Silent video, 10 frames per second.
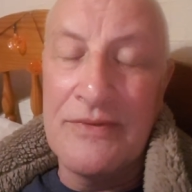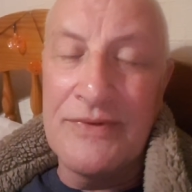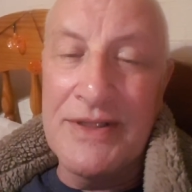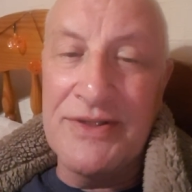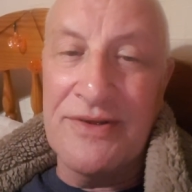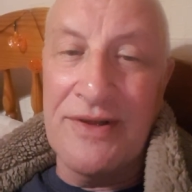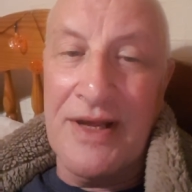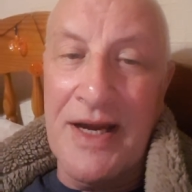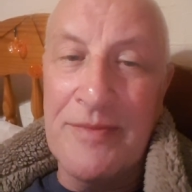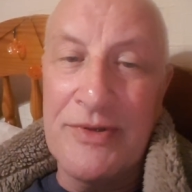face to the
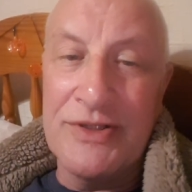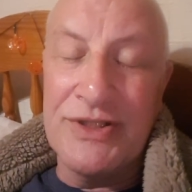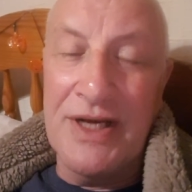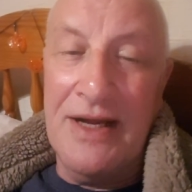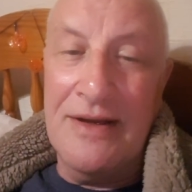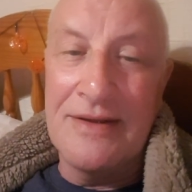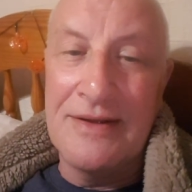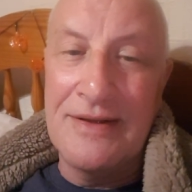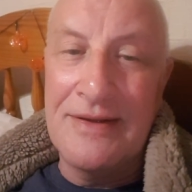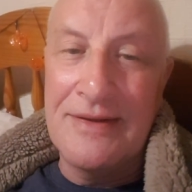camera chat.
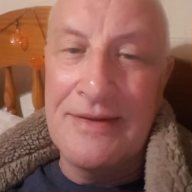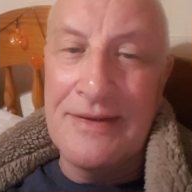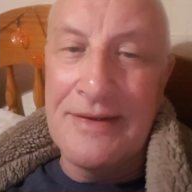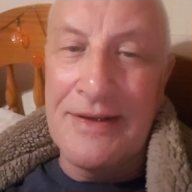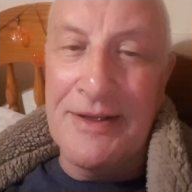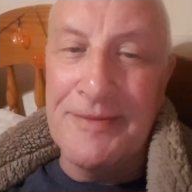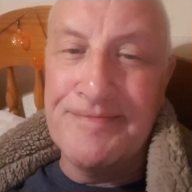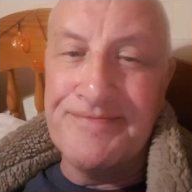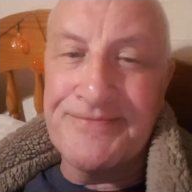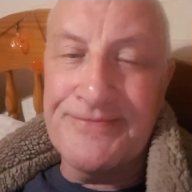I